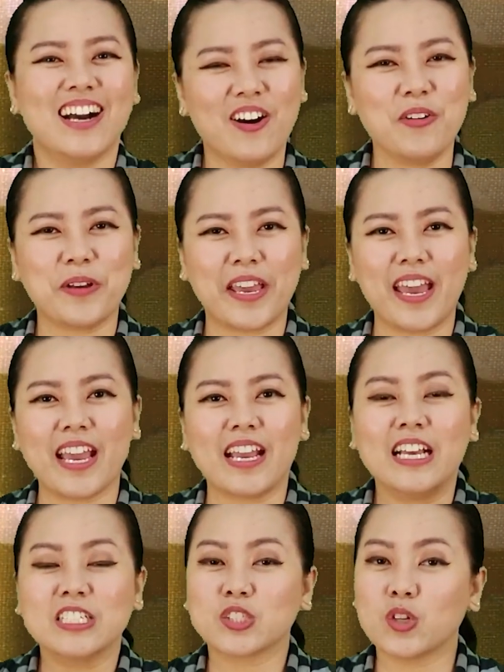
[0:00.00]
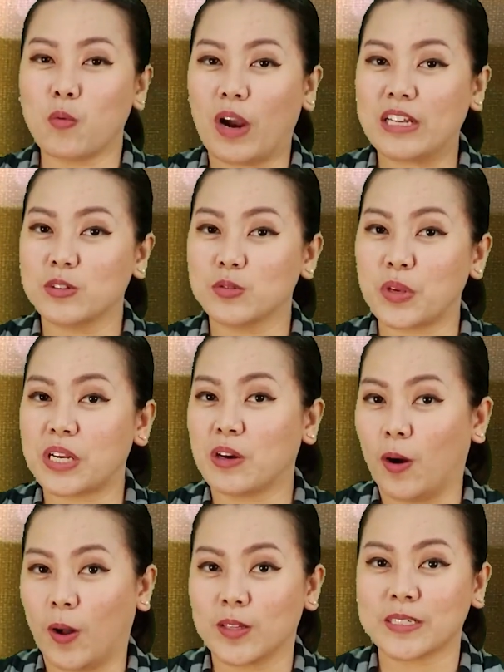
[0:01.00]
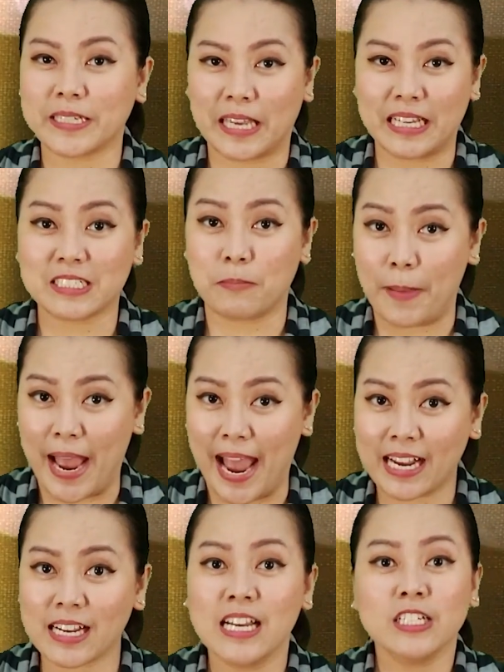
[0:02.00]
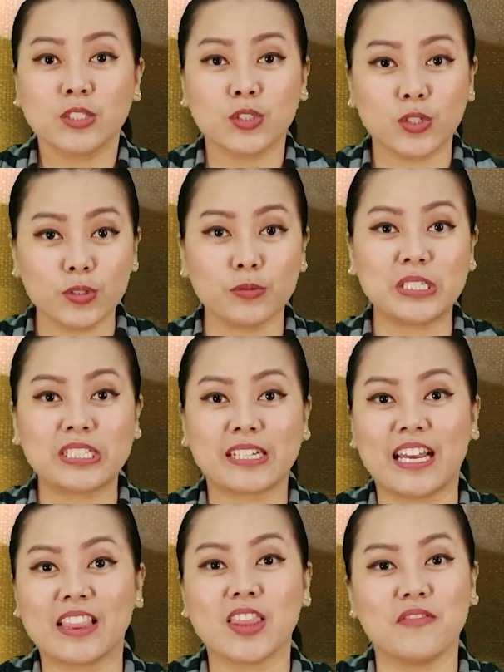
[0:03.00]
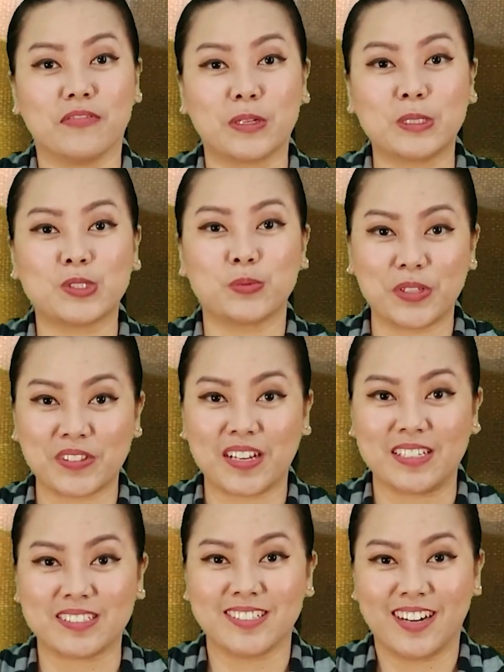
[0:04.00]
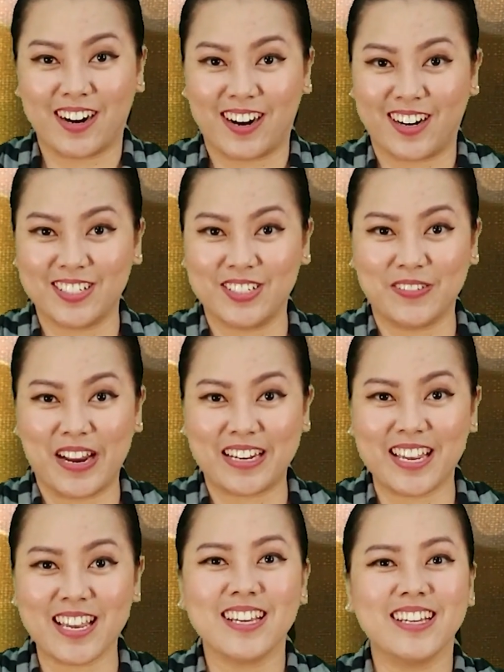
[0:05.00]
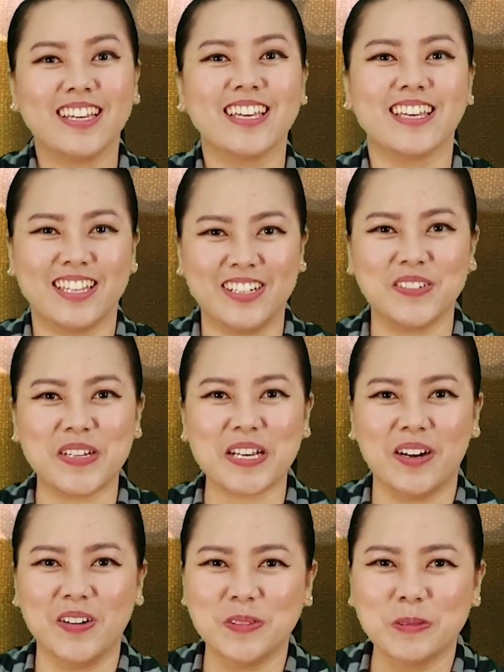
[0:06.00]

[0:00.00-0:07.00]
Okay, so why don't we call our guest back to recite the verse with us. Are you ready? Here we go.